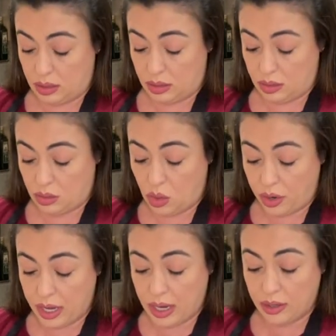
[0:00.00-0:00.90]

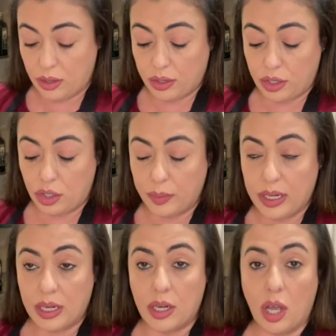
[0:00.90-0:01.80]
Coriander, cumin,
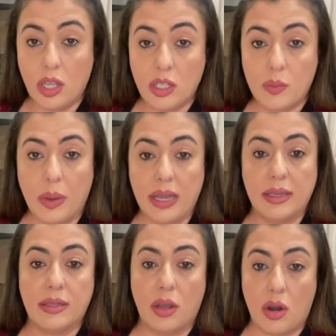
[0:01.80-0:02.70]
and
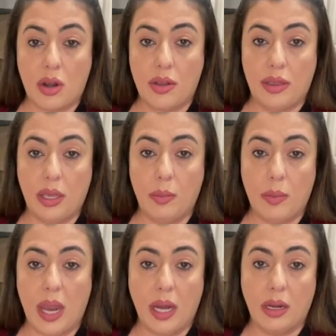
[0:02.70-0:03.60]
allspice are the
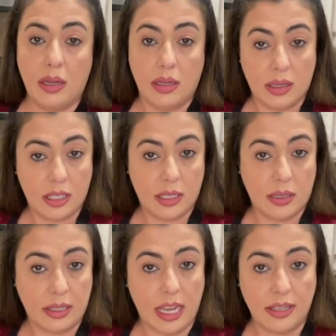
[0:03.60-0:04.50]
main
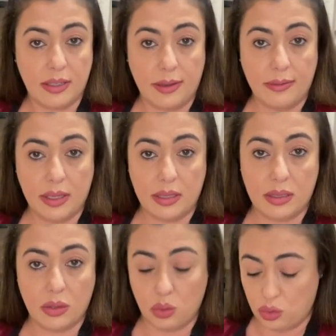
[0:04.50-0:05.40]
taste of this
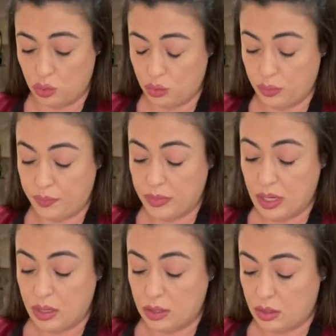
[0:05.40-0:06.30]
soujouk.
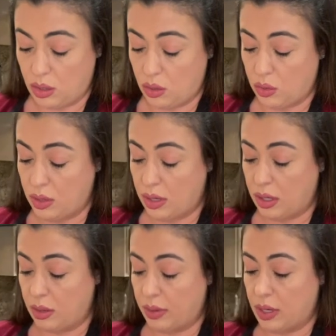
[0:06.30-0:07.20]
So
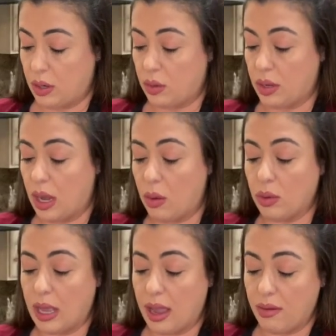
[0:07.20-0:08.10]
here we go. I will
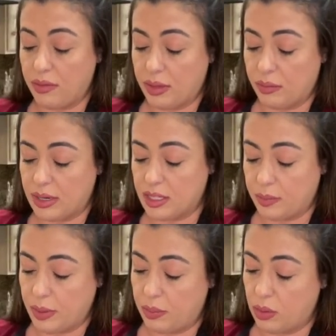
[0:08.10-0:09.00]
have the
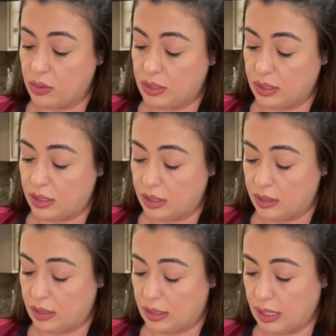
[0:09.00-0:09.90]
recipe posted in
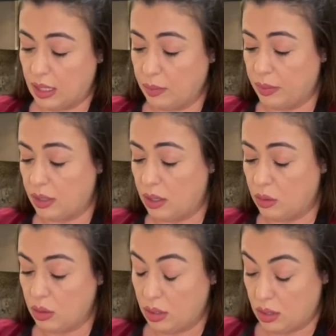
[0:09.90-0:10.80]
the link
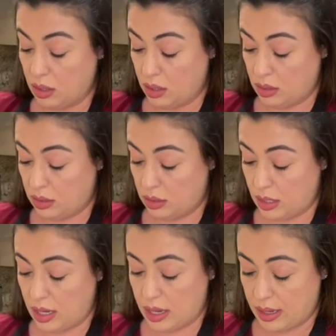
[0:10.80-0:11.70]
below.
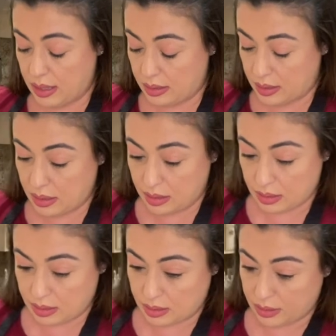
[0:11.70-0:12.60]
And
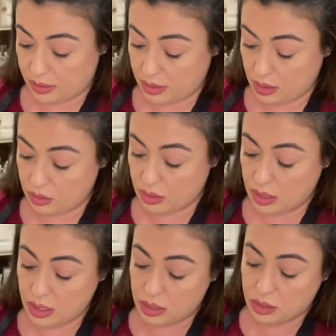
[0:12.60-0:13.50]
there you go.
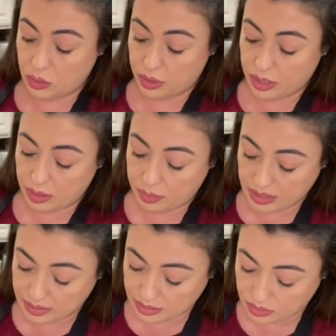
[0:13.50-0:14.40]
So we're gonna
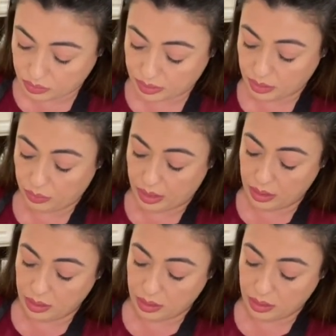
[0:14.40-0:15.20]
mix this really well.